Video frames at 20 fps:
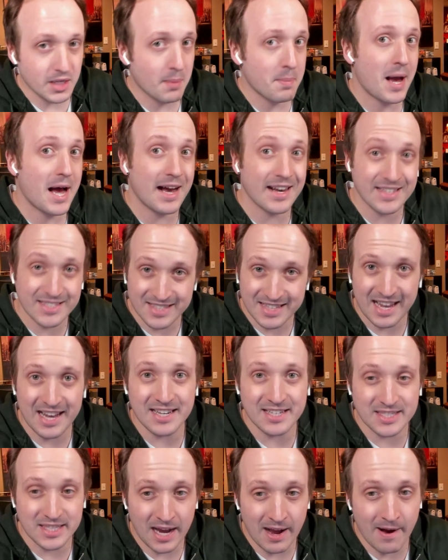to pass
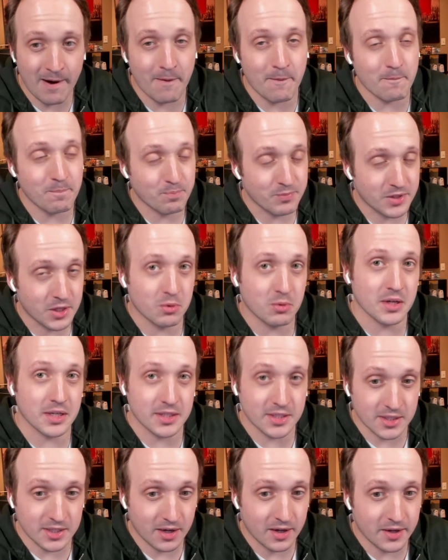that down to his
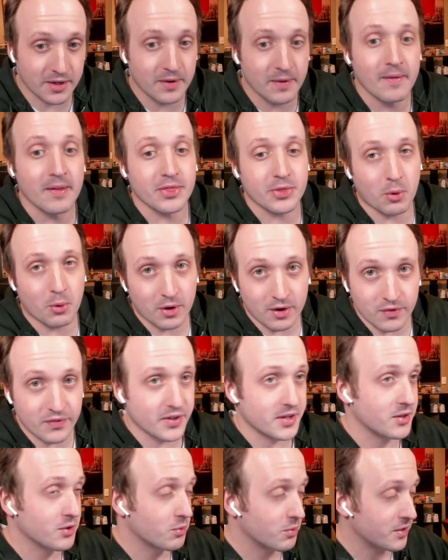son,
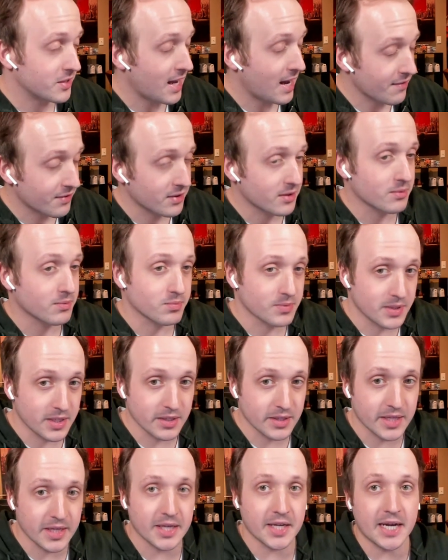Thorfinn, who never
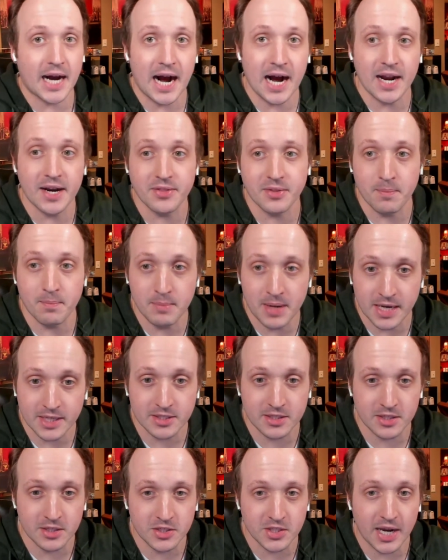really got the
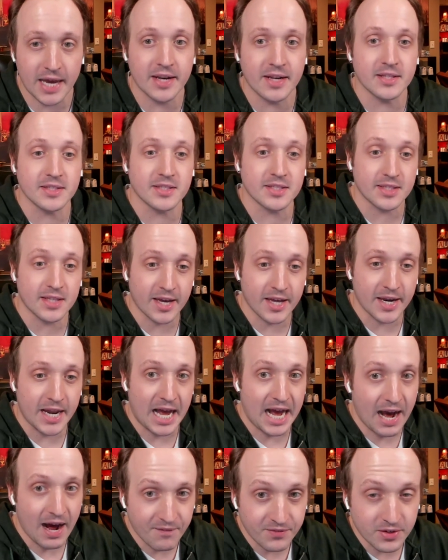message and instead,
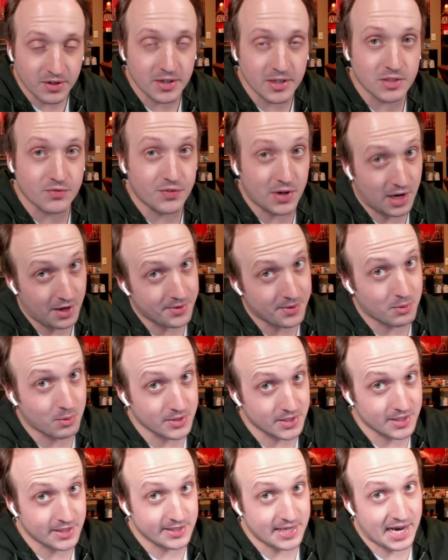after his father was
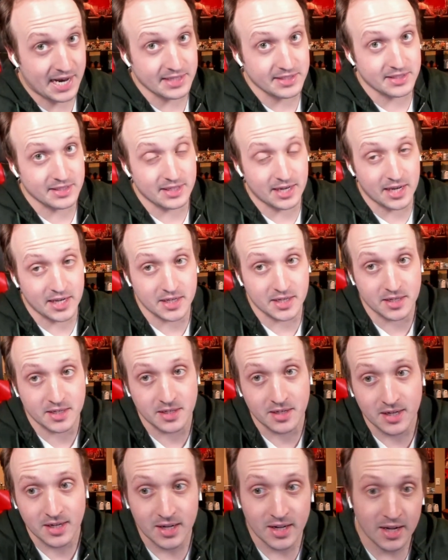assassinated,
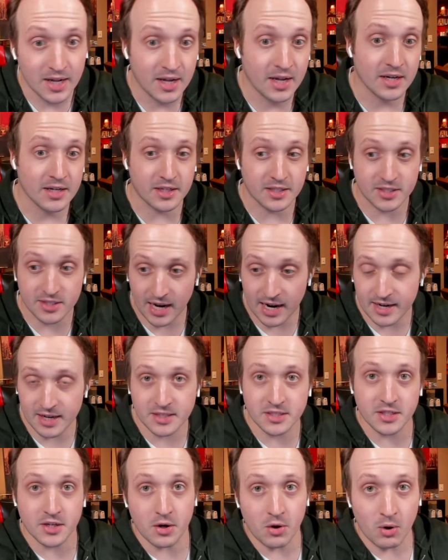decided
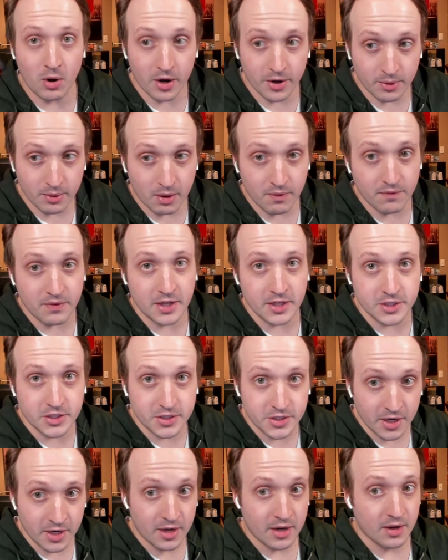to go on a
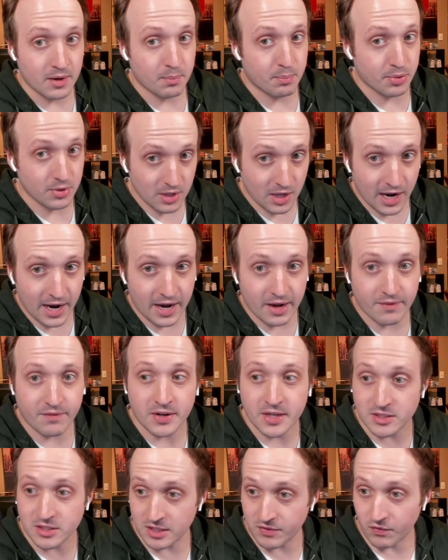revenge plot
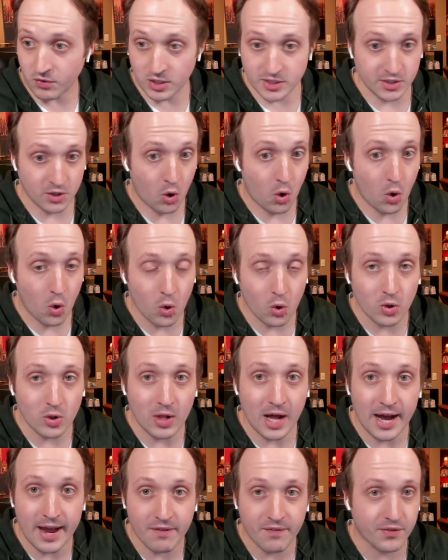his, for his whole
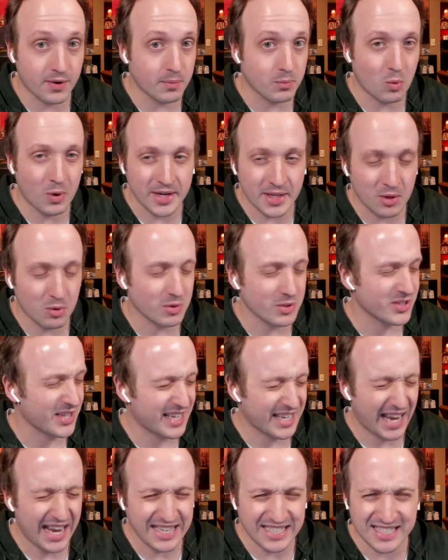life from when he was
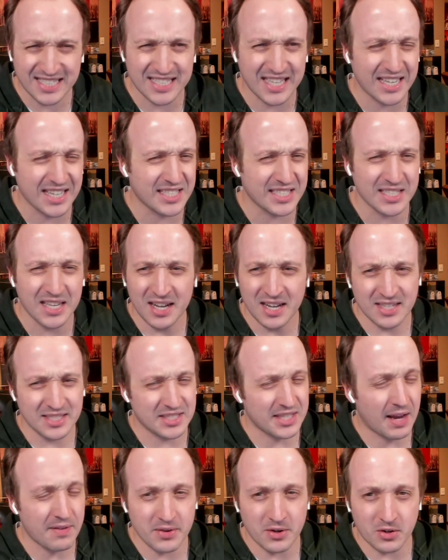like six,
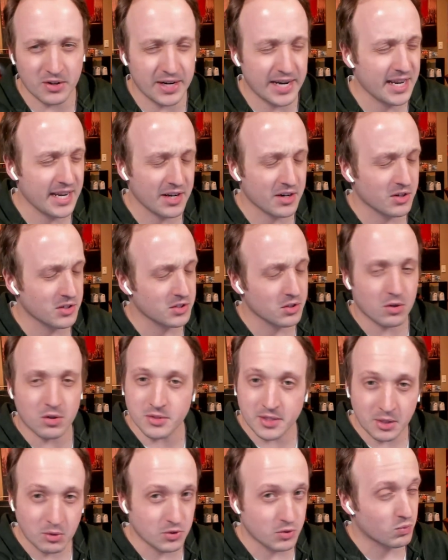seven, or eight years
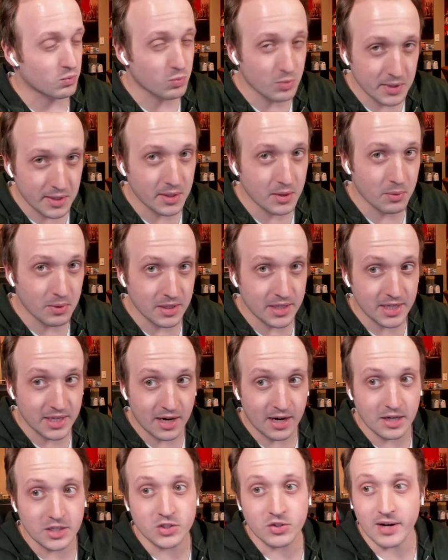old. He was really, really
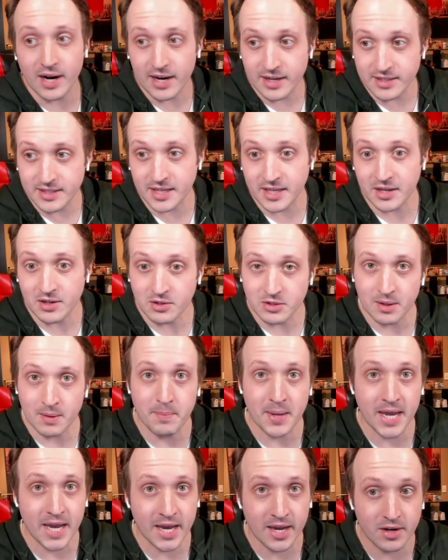young, trying to kill the
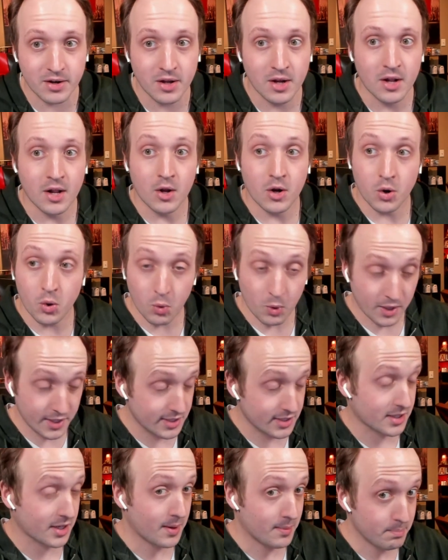man who
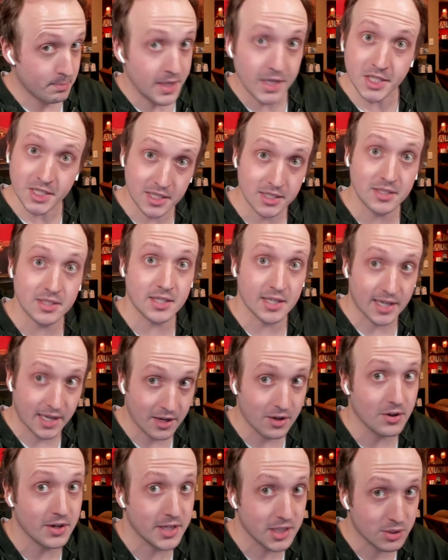was commissioned to
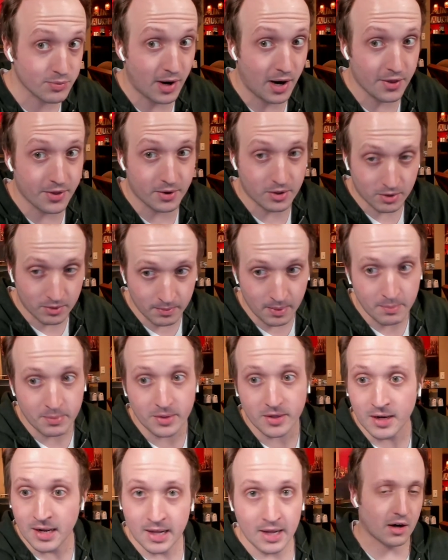kill his father.
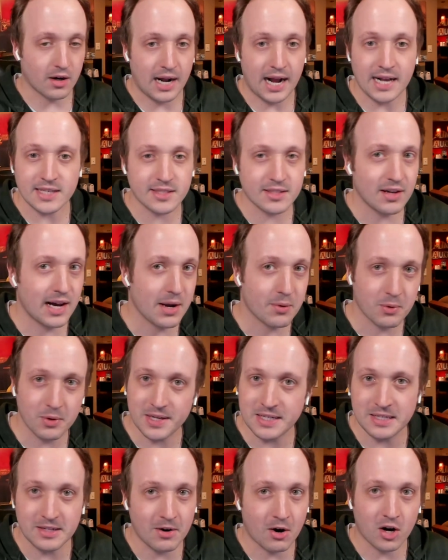Remember, Askeladd really
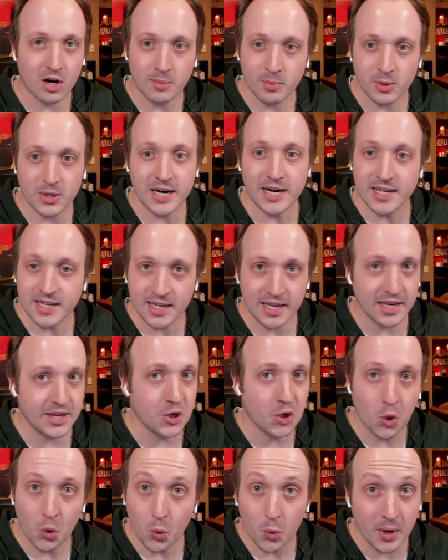didn't harbor any
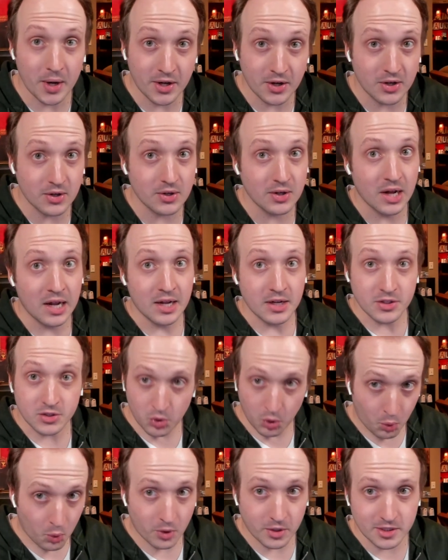ill will
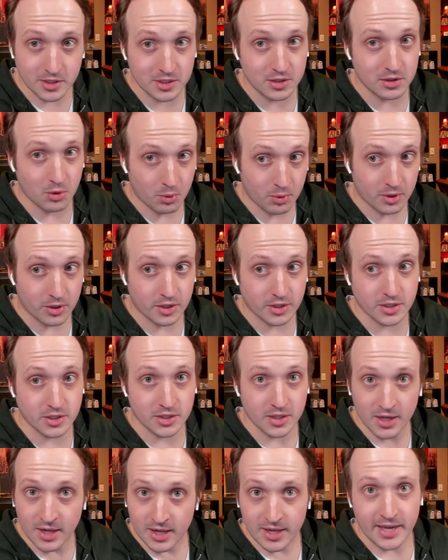towards Thor's.
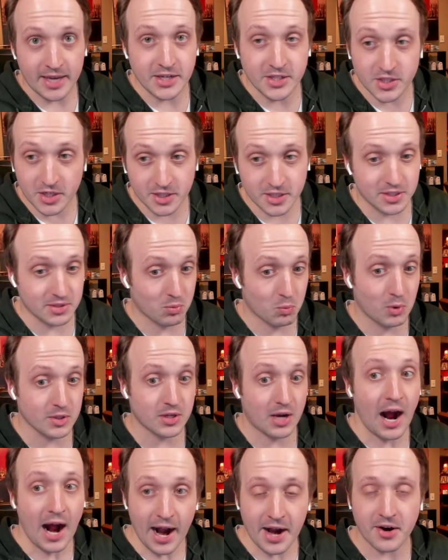He just was
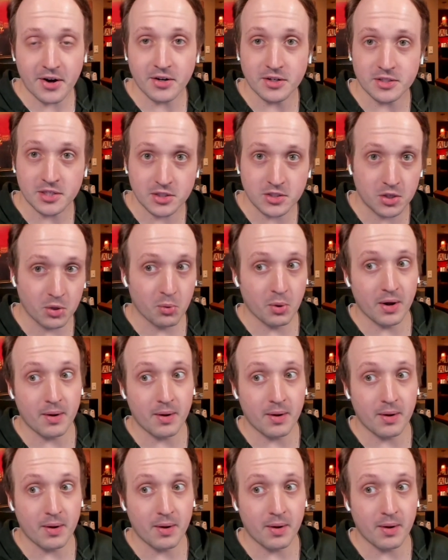hired to do